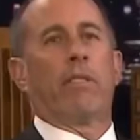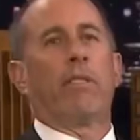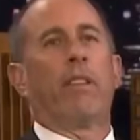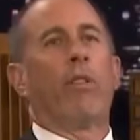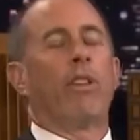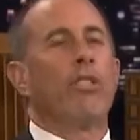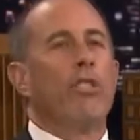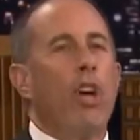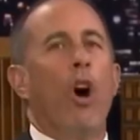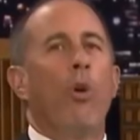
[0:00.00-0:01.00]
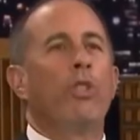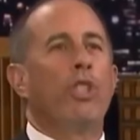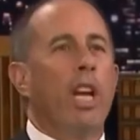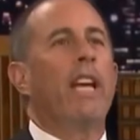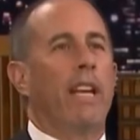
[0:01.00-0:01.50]
There is no
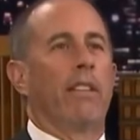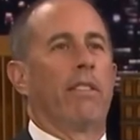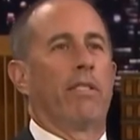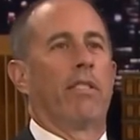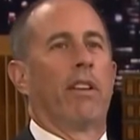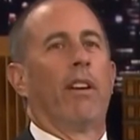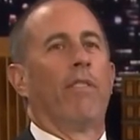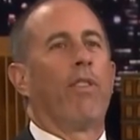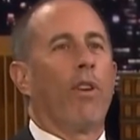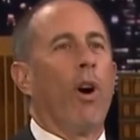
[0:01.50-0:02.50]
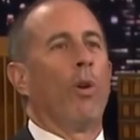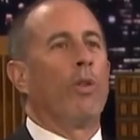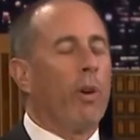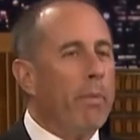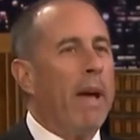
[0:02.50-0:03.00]
jeans for
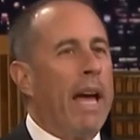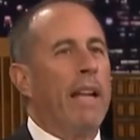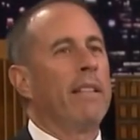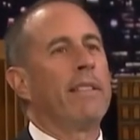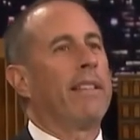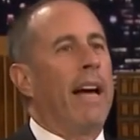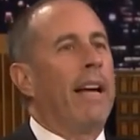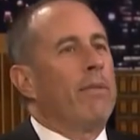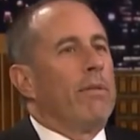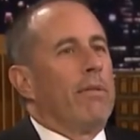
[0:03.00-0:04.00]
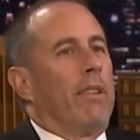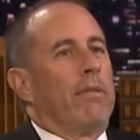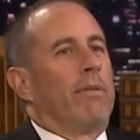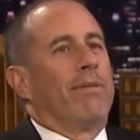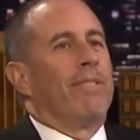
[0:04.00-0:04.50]
older men that
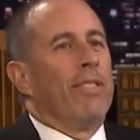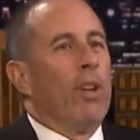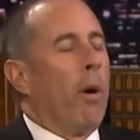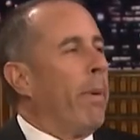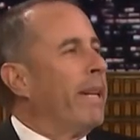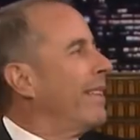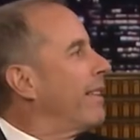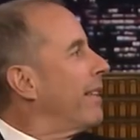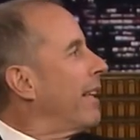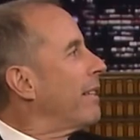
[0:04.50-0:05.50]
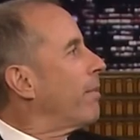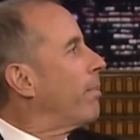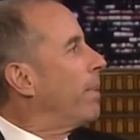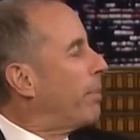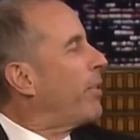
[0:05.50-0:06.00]
nobody, that
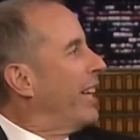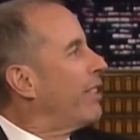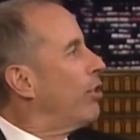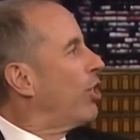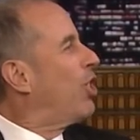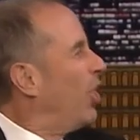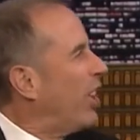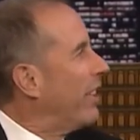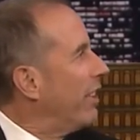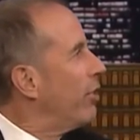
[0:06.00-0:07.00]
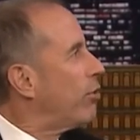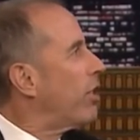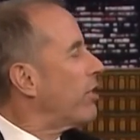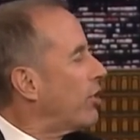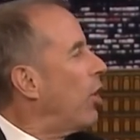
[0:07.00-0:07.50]
people think look good. You
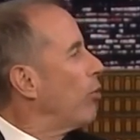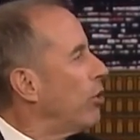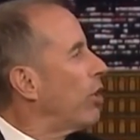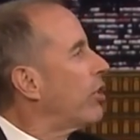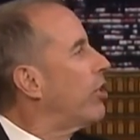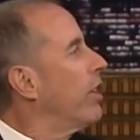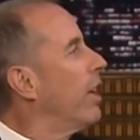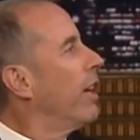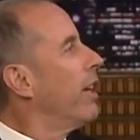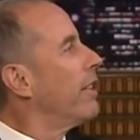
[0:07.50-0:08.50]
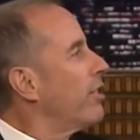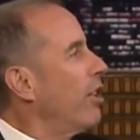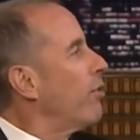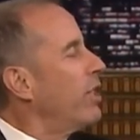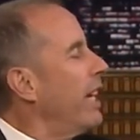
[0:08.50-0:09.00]
just don't look
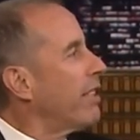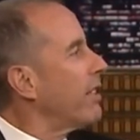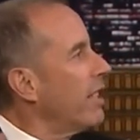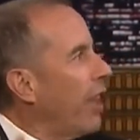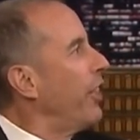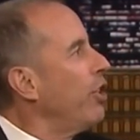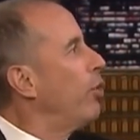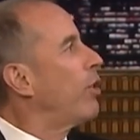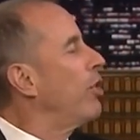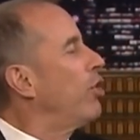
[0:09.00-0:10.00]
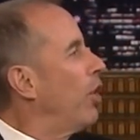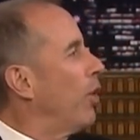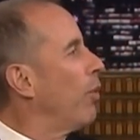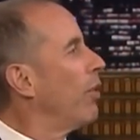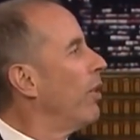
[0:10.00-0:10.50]
there's no jeans. There's nothing you can
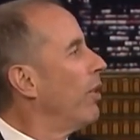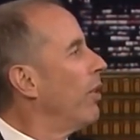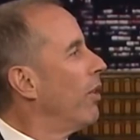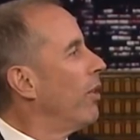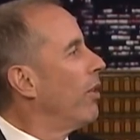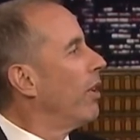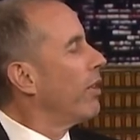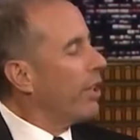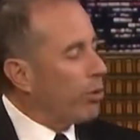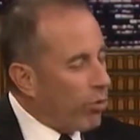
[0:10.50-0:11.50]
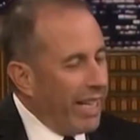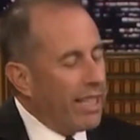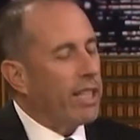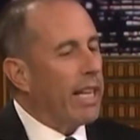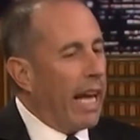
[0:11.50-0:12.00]
do. You think you reach a certain age? You
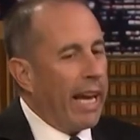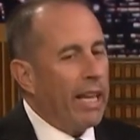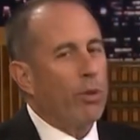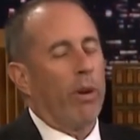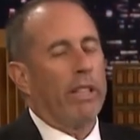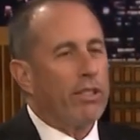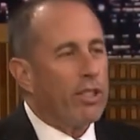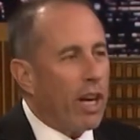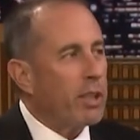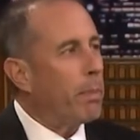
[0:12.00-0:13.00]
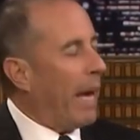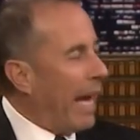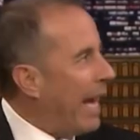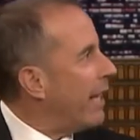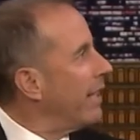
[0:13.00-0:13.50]
reach an age where it's just
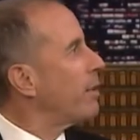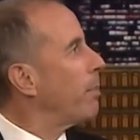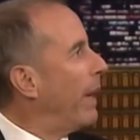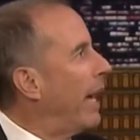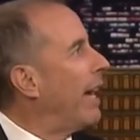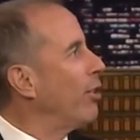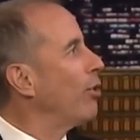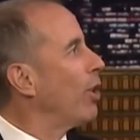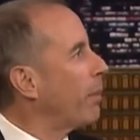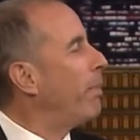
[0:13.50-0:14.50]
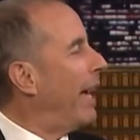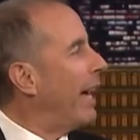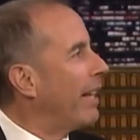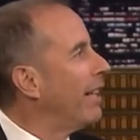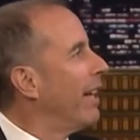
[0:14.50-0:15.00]
bad. It's bad. You look bad.